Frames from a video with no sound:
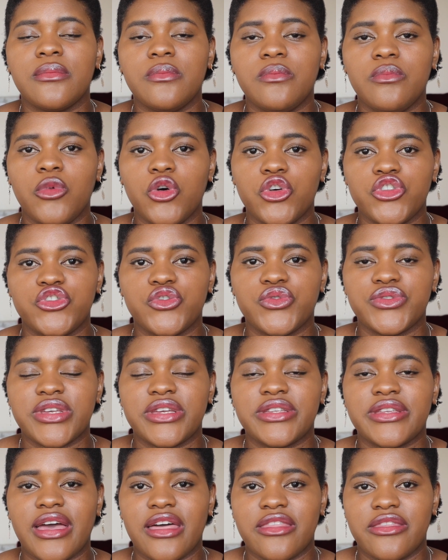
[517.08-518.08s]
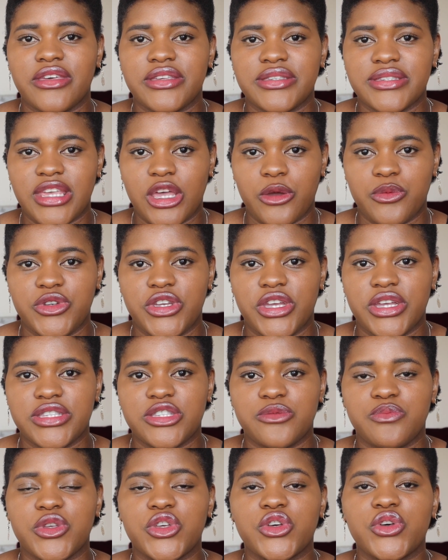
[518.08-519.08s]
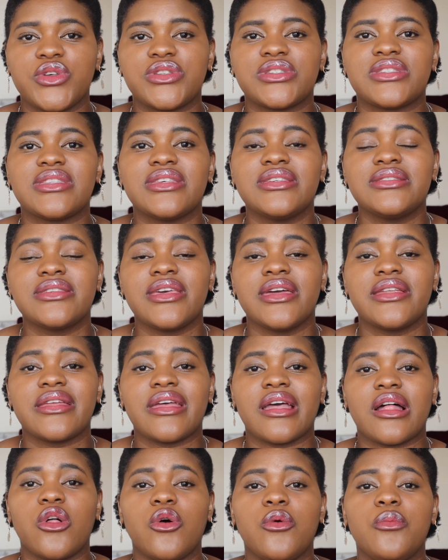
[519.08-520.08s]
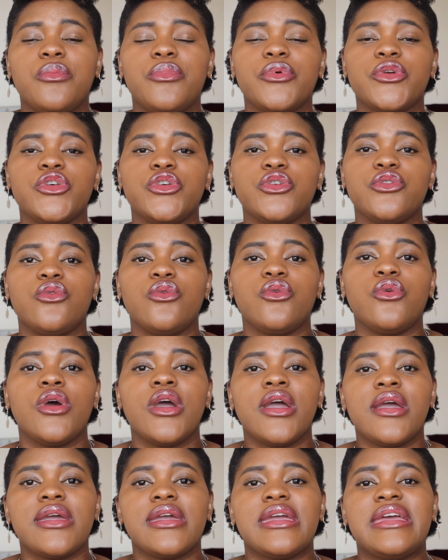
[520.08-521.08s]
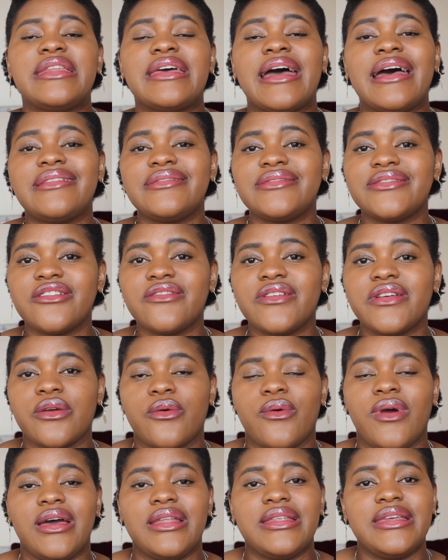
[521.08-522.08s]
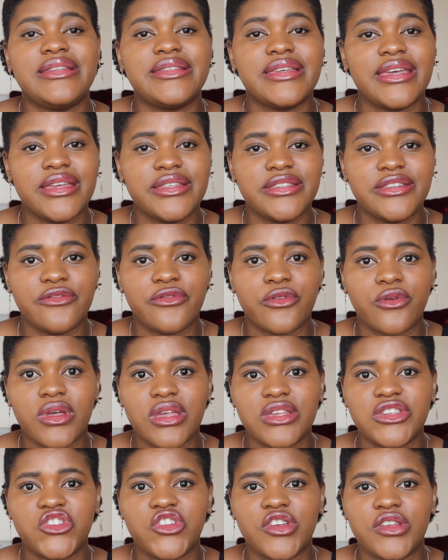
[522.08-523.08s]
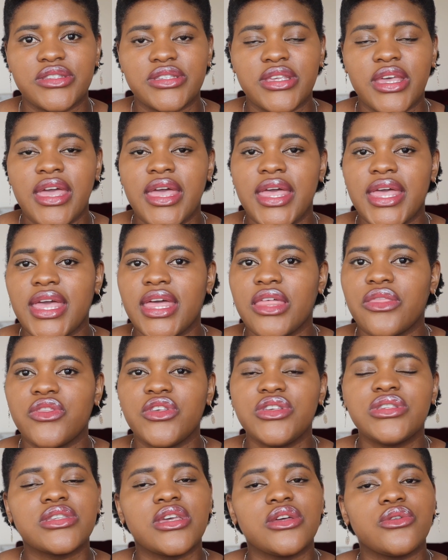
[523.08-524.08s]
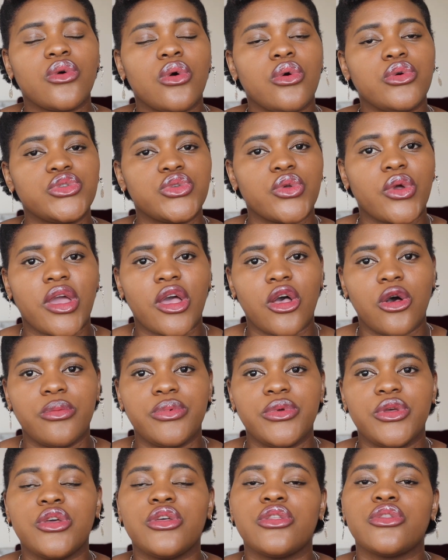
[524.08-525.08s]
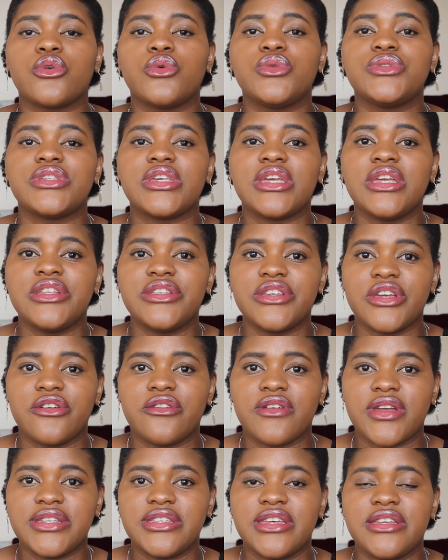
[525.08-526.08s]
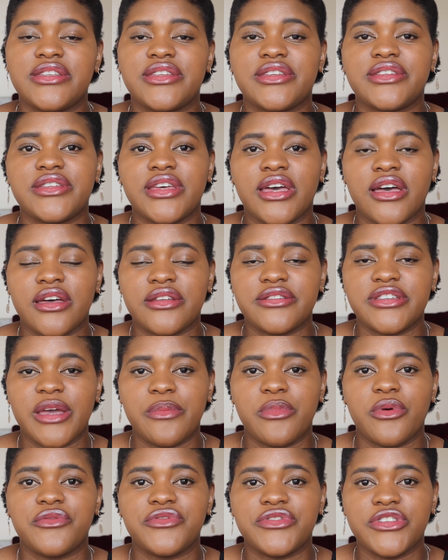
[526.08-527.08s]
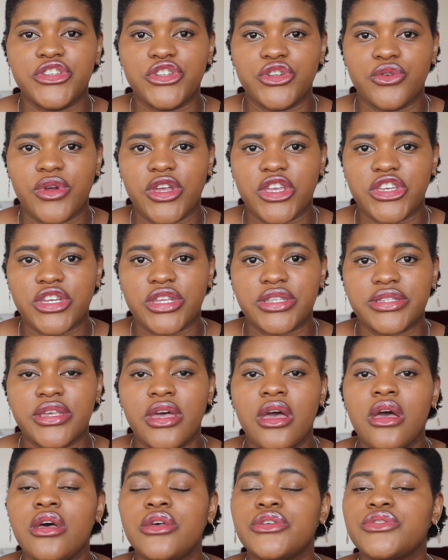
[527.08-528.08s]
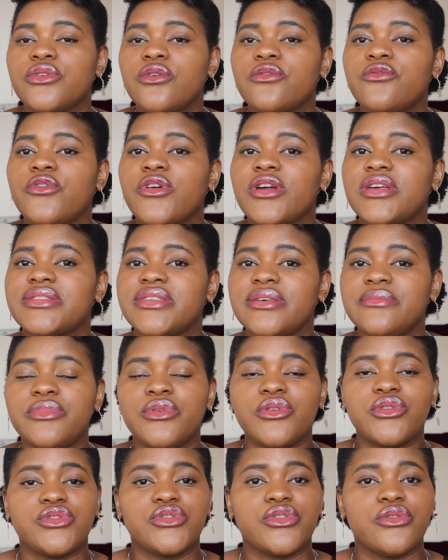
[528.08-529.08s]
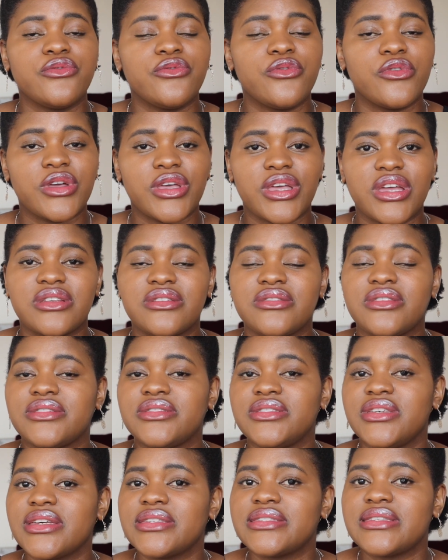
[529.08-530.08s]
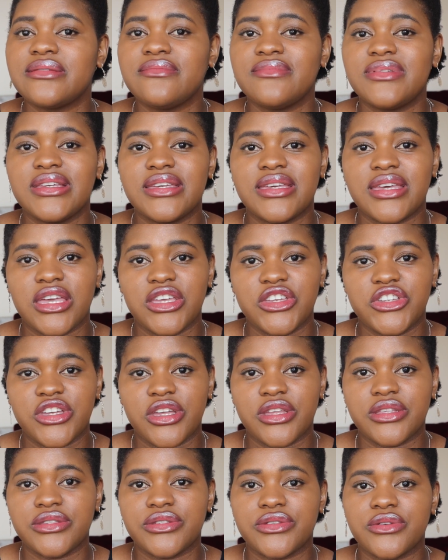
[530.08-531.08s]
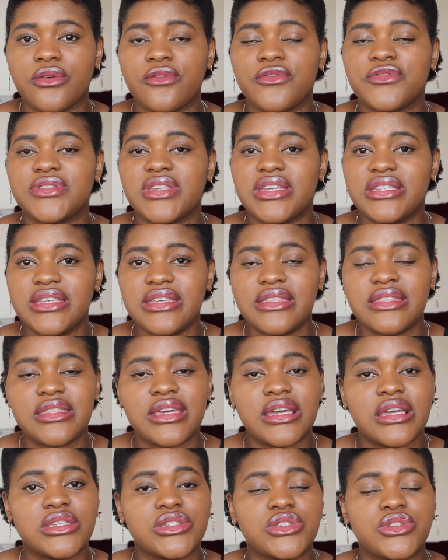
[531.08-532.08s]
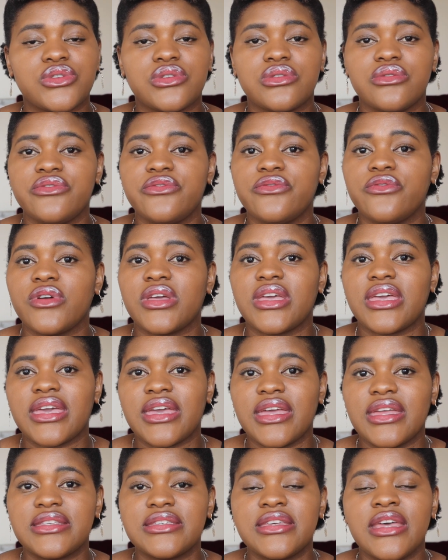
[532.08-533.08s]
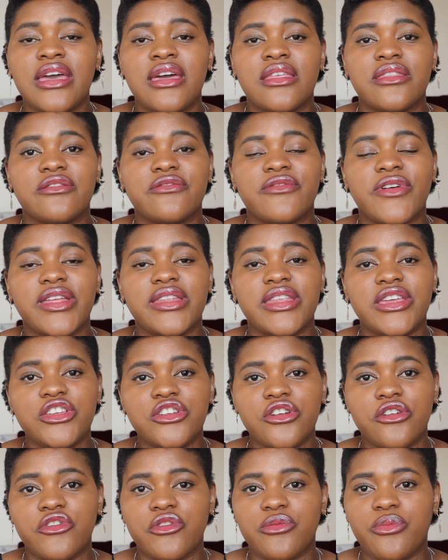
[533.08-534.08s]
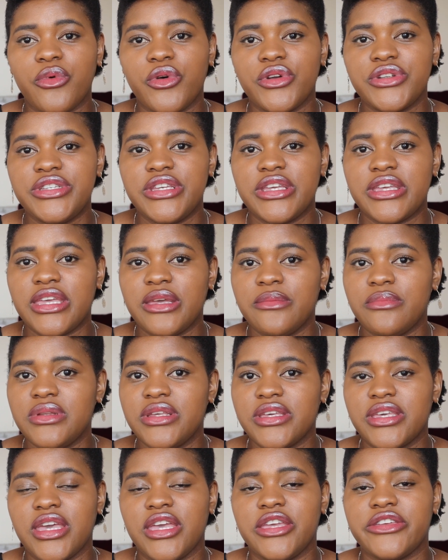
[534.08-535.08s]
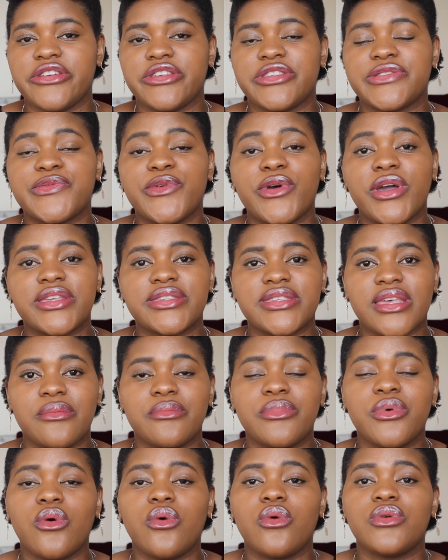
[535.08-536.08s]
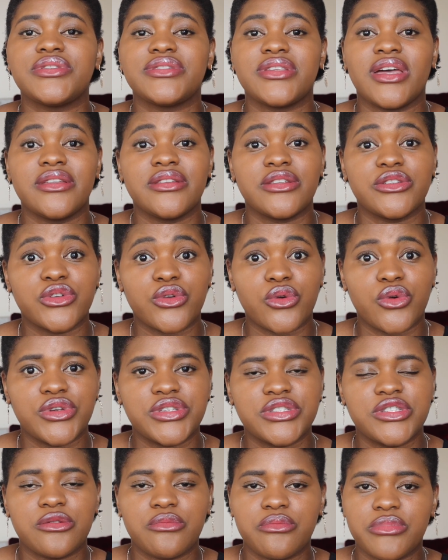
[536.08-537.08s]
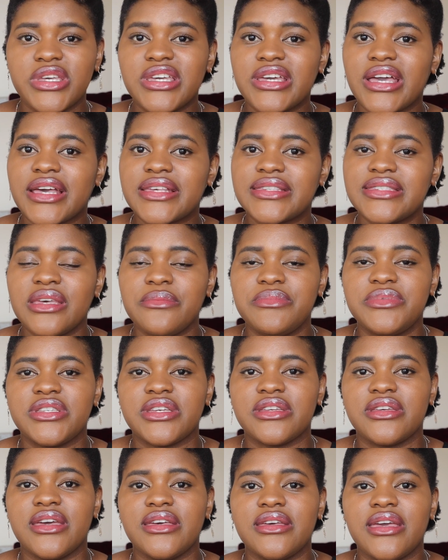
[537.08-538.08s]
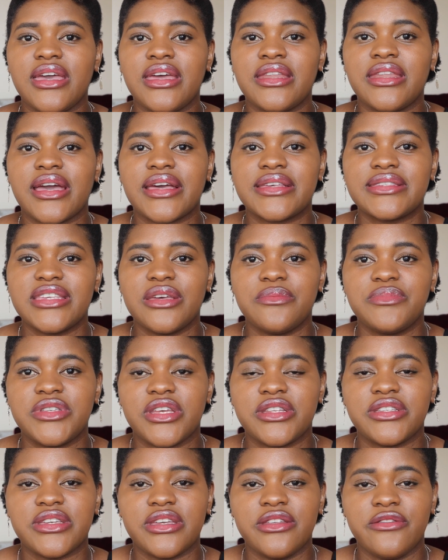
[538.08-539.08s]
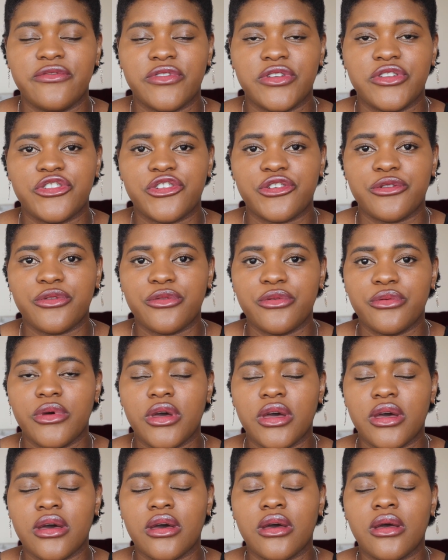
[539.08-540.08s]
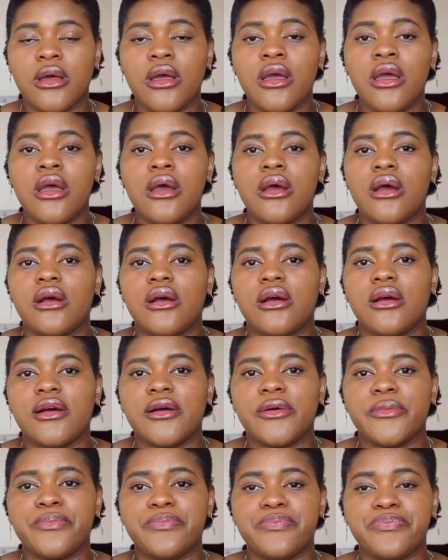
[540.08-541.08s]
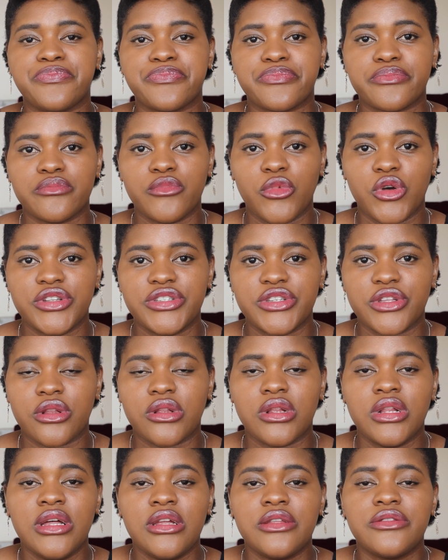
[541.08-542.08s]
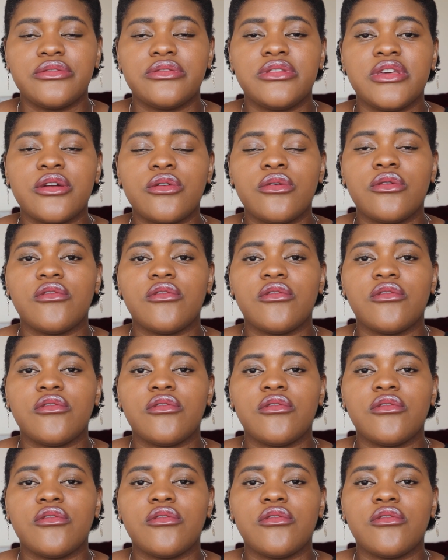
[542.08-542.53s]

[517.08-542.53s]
modules and other subjects because this can help you in answering qualitative questions and this can also help you in those integrated uh, type of situations so for example don't forget the tax implications of certain things do not forget the financial reporting implications for example standard costing being accepted an accepted inventory uh, um, model think